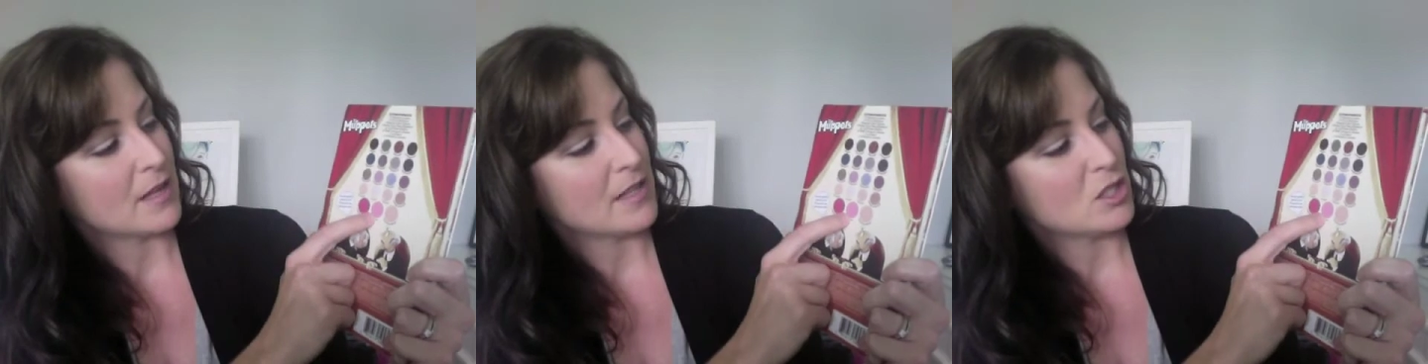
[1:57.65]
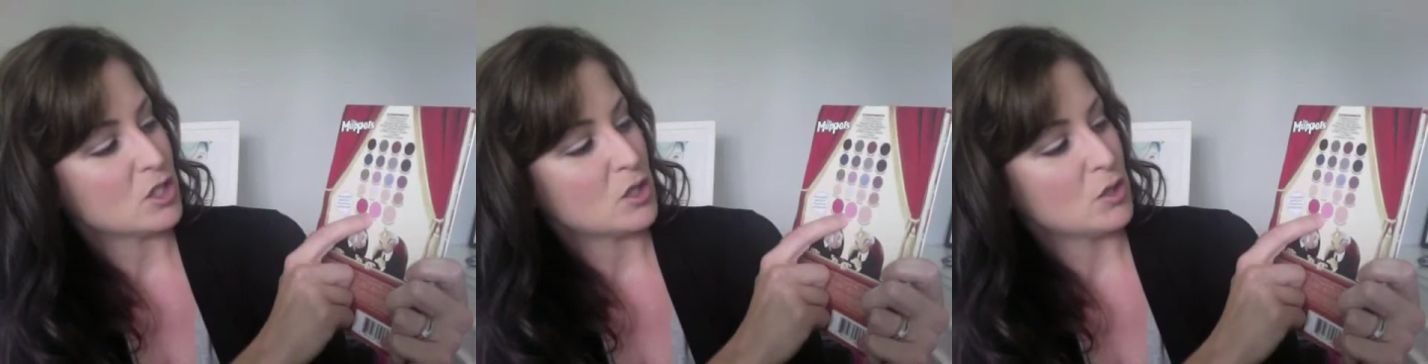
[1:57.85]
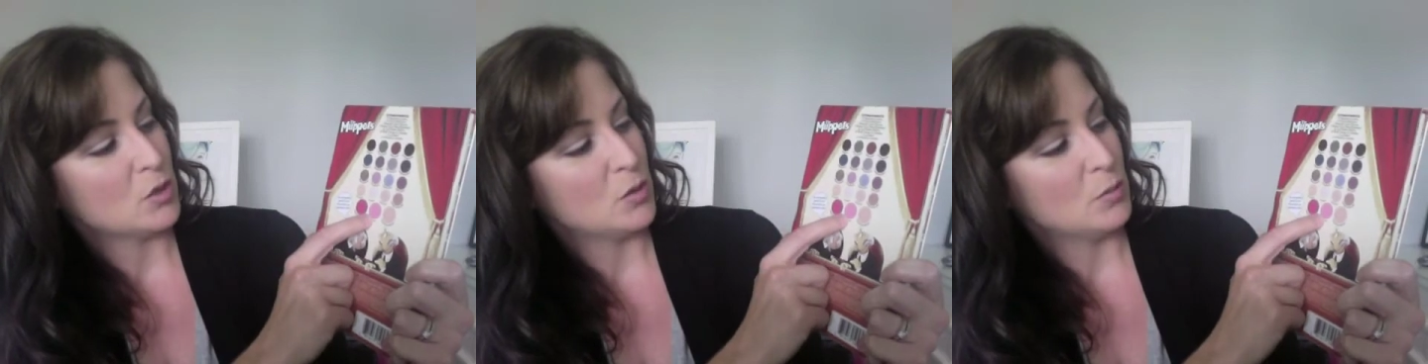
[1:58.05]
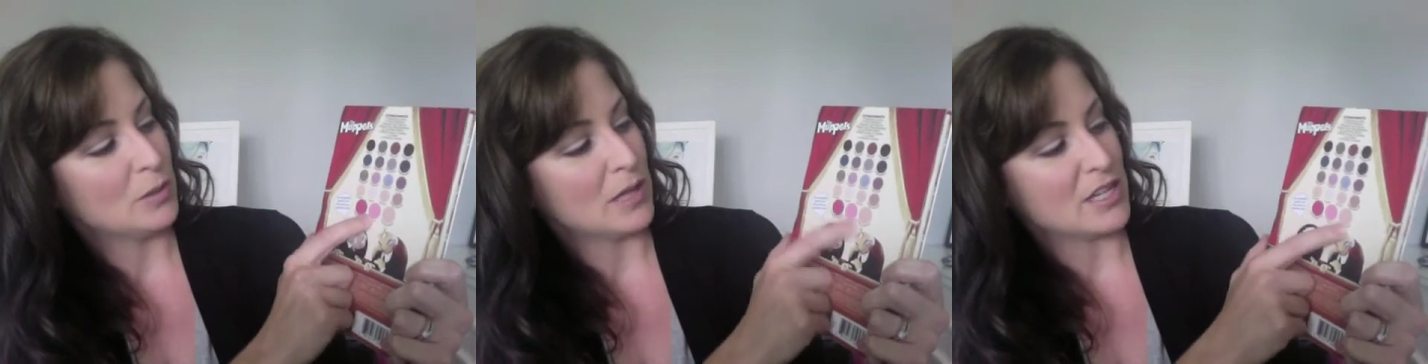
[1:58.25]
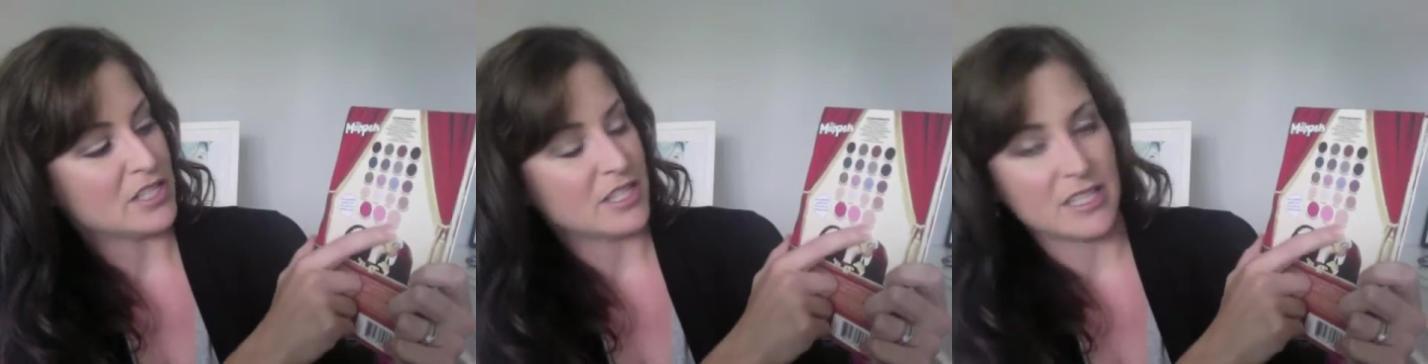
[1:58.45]
2
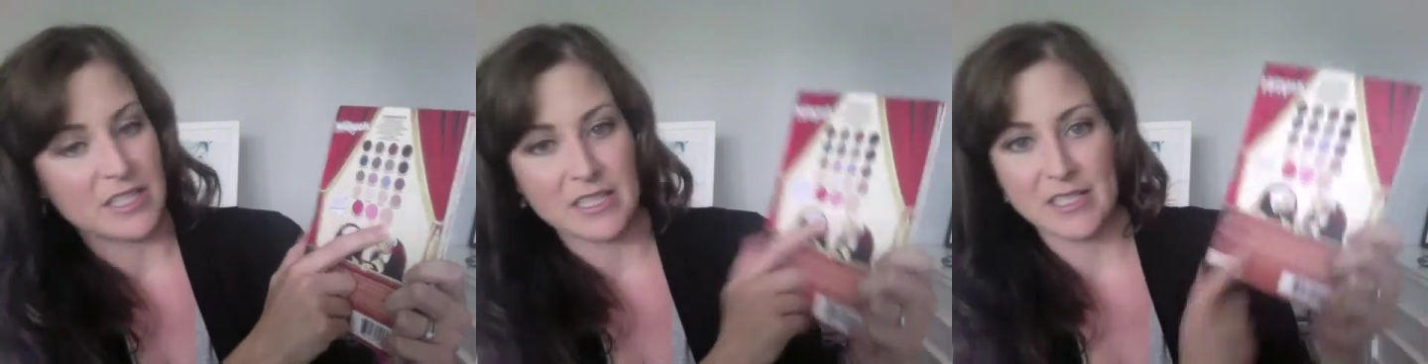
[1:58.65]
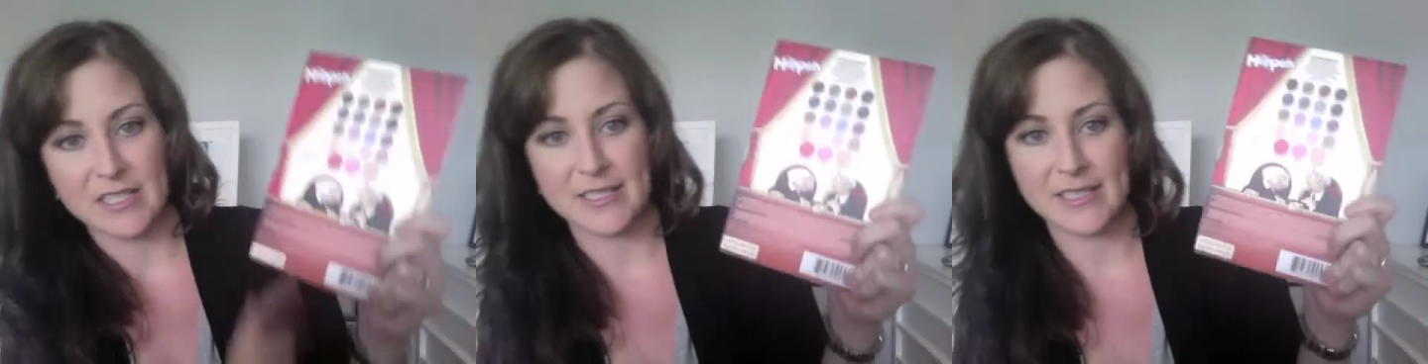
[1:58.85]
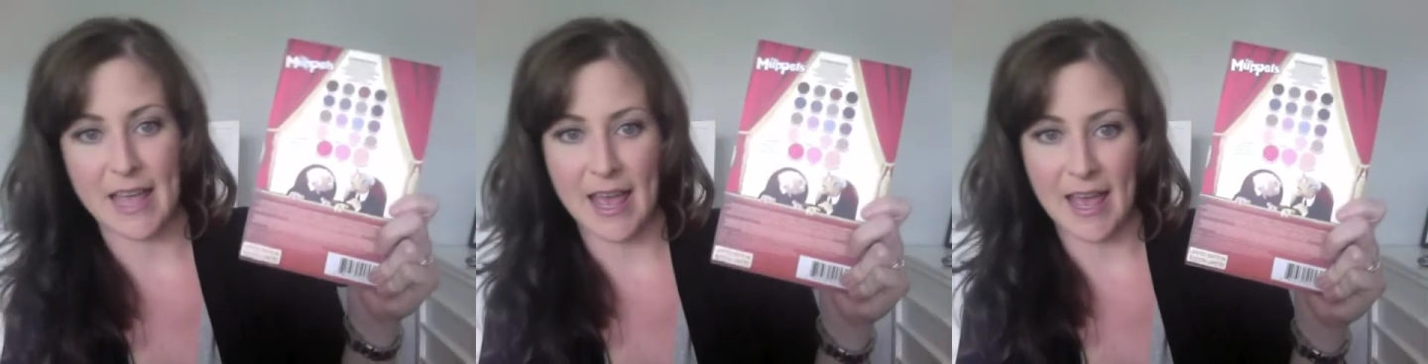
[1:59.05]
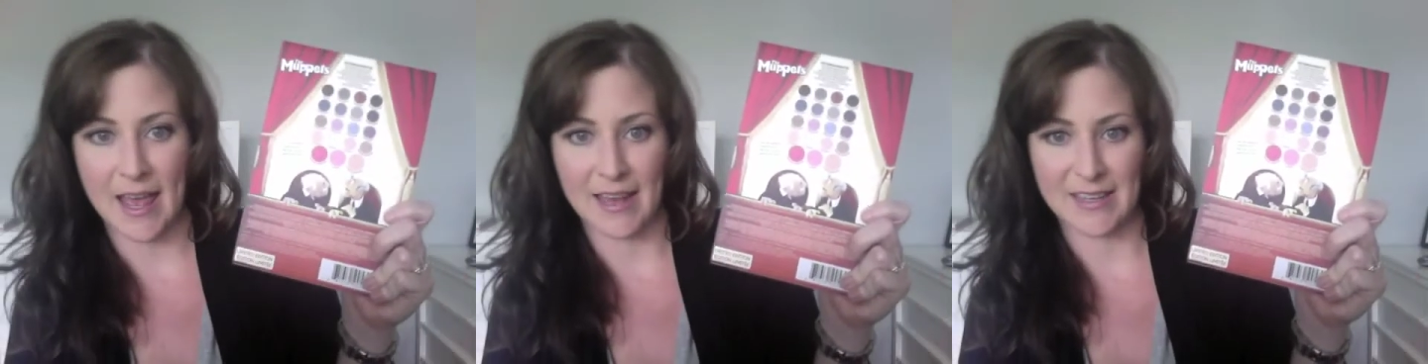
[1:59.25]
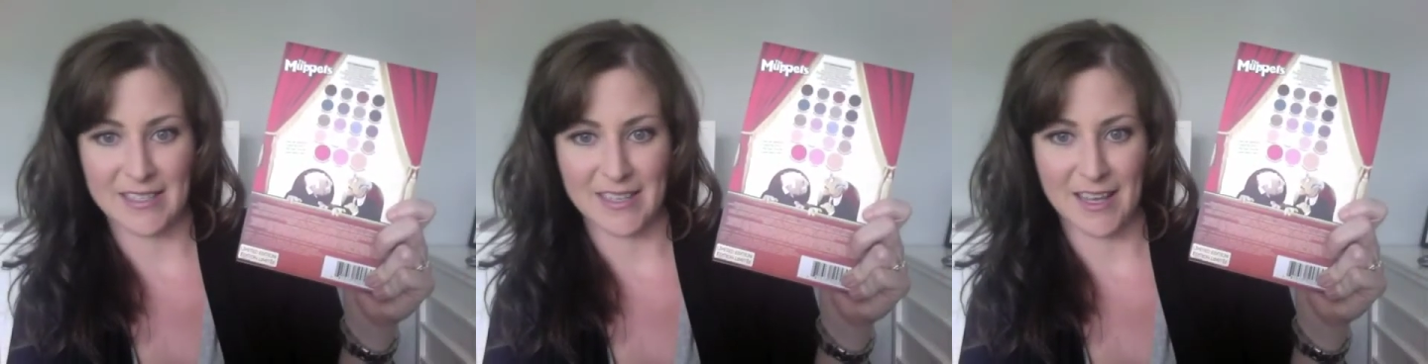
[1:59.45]
blushes,
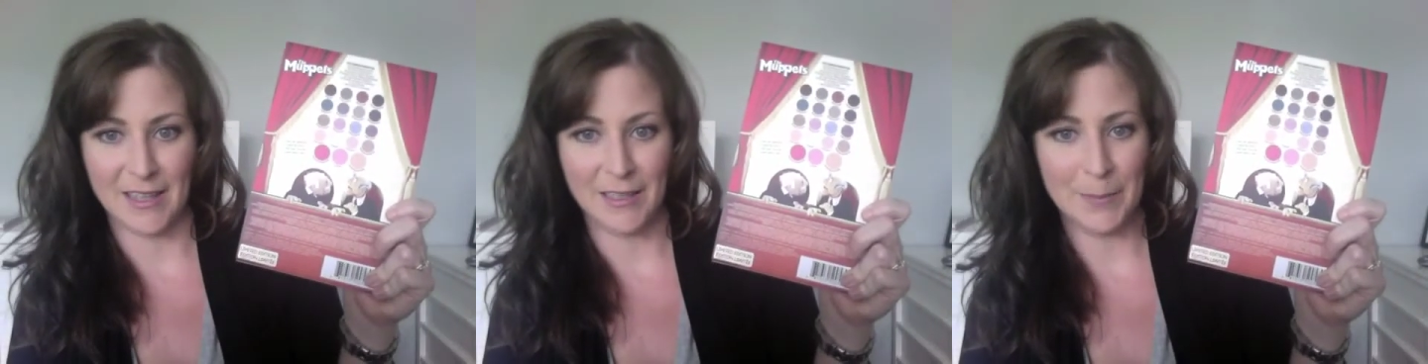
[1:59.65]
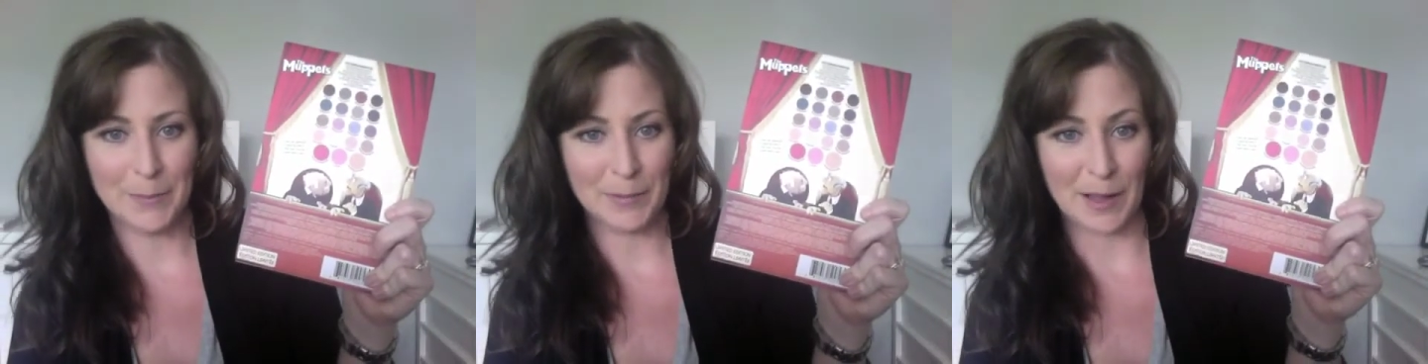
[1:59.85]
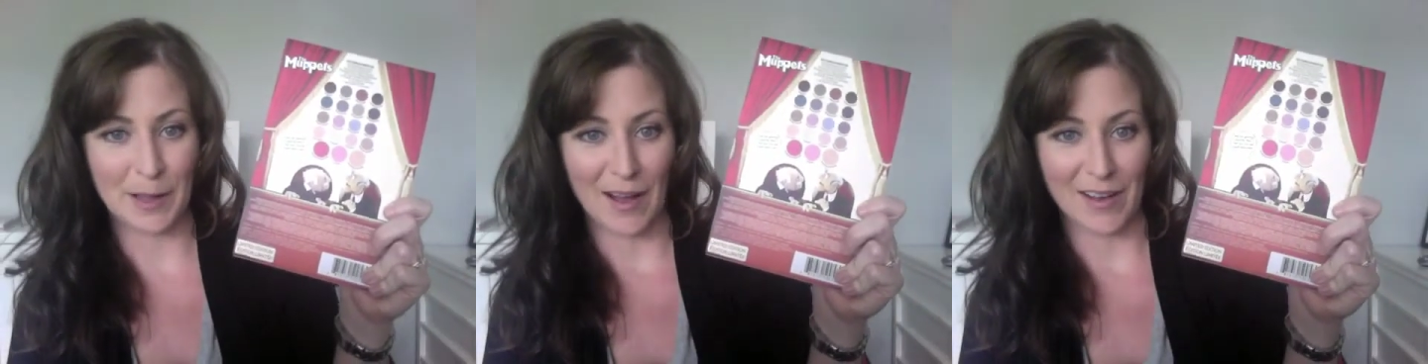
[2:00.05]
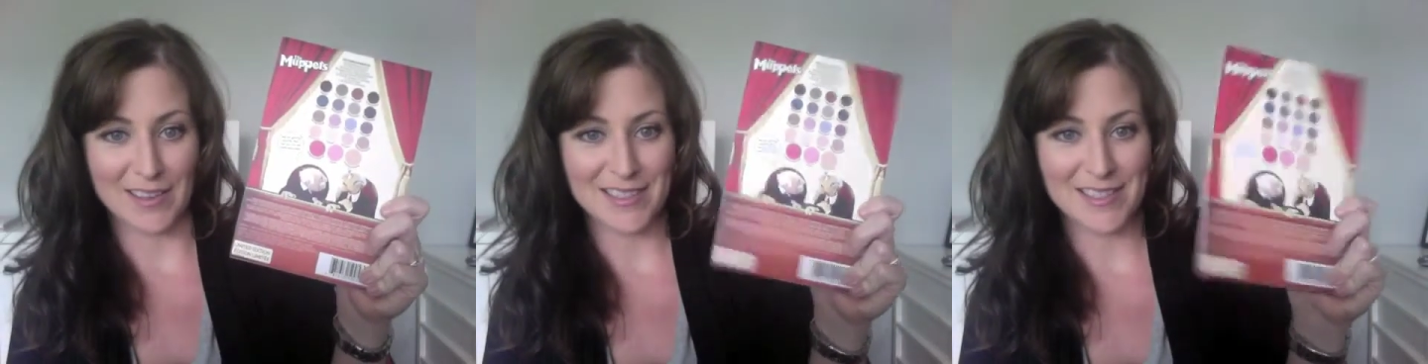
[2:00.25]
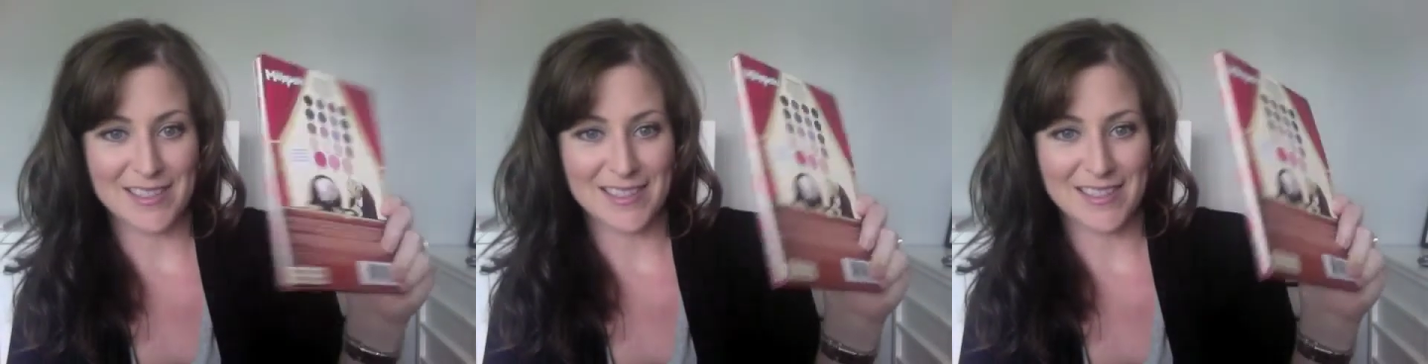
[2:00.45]
and a lip
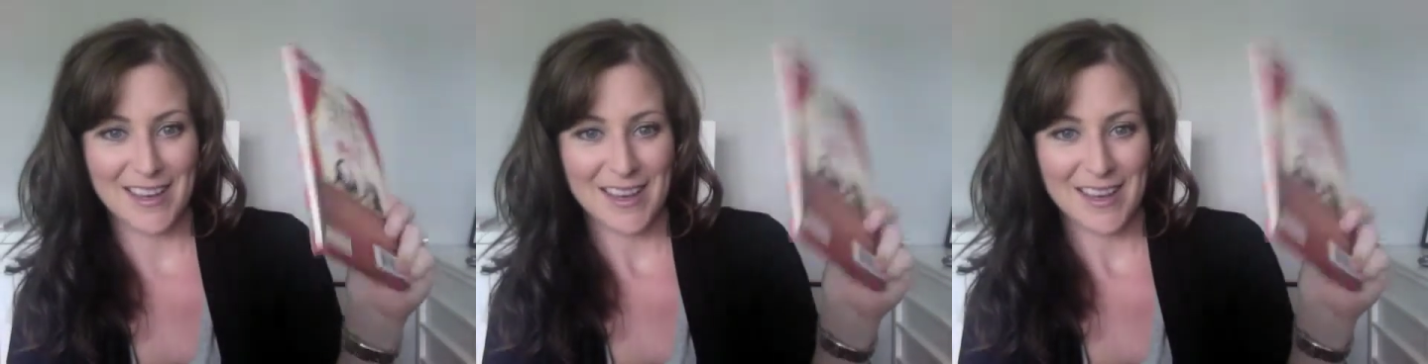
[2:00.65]
gloss.